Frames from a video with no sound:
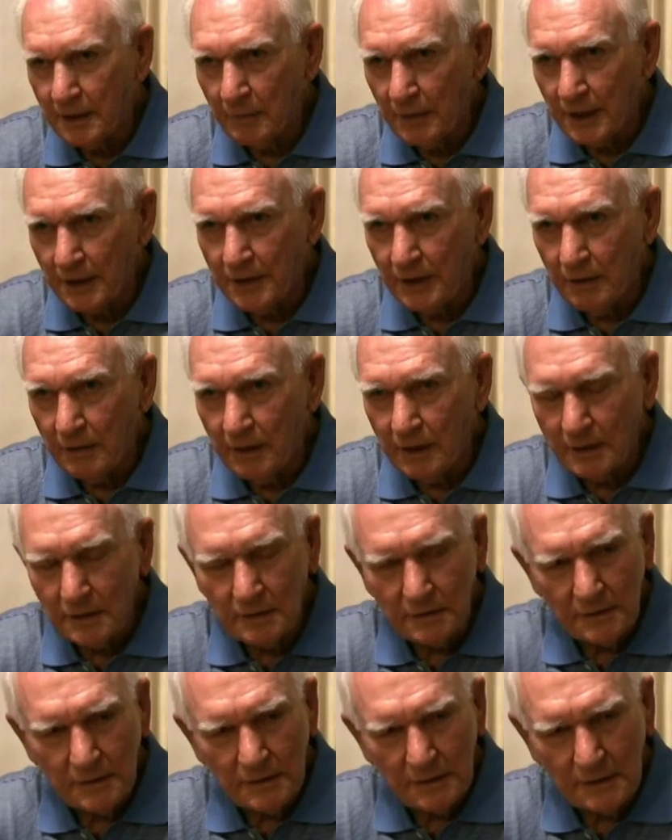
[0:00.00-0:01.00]
to my unit.
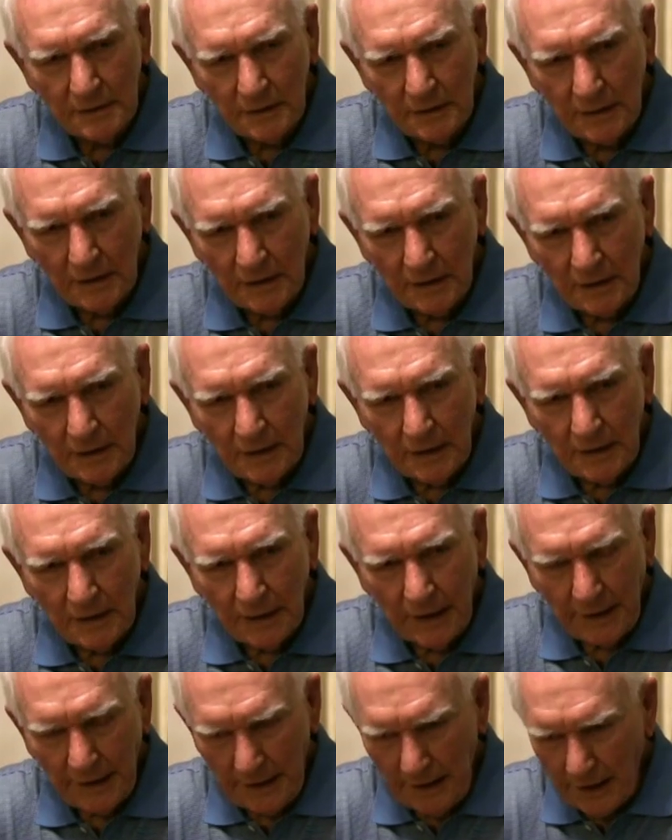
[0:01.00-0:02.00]

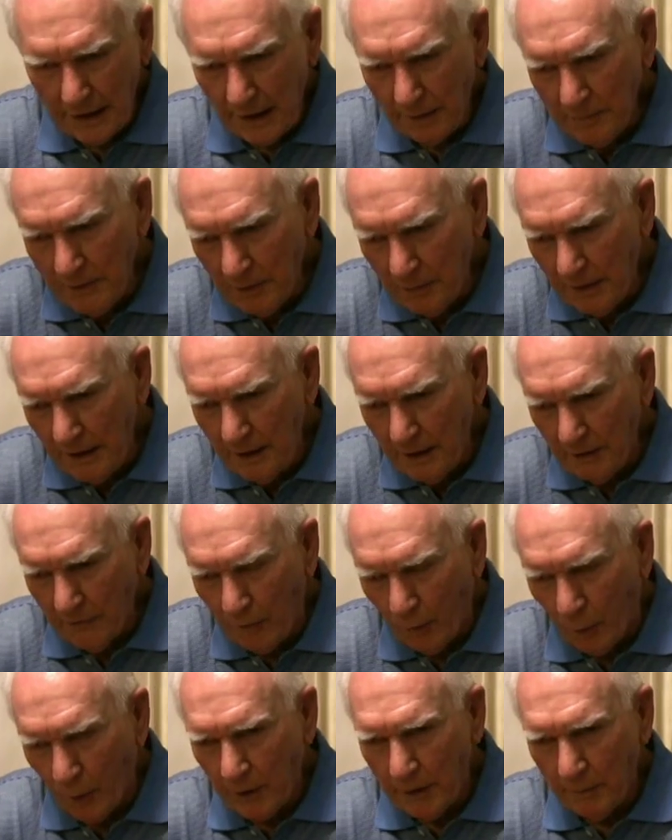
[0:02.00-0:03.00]
And he happened to be a
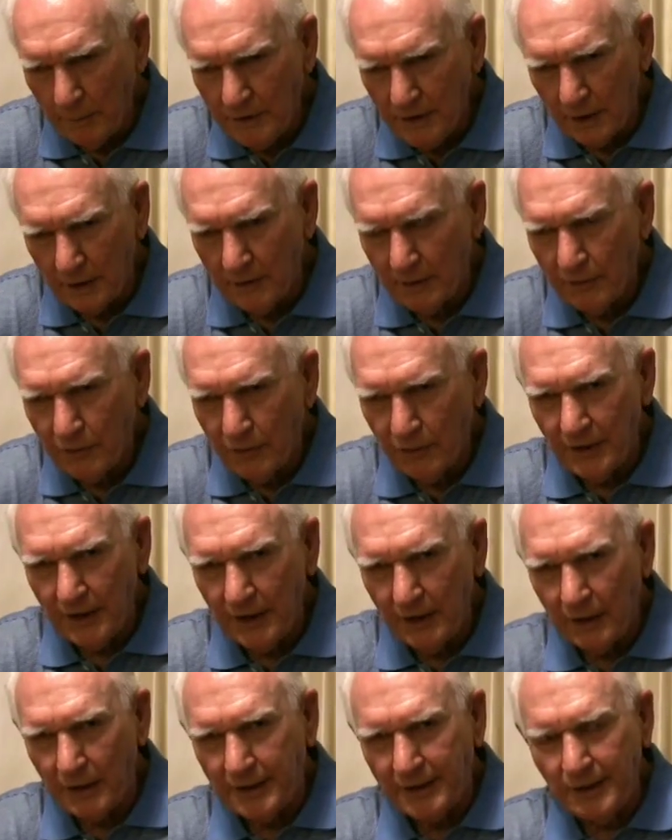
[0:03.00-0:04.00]
forward observer for the
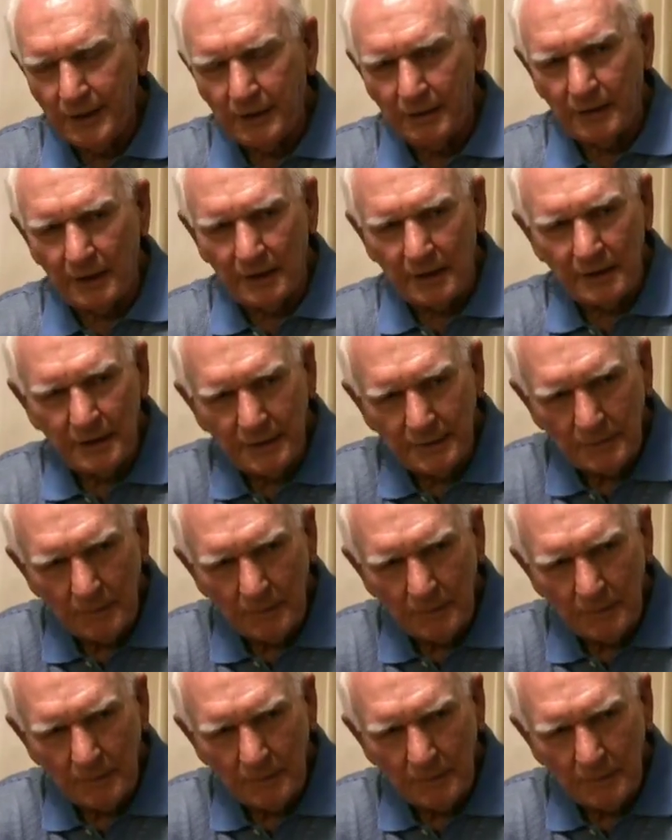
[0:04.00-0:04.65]
artillery.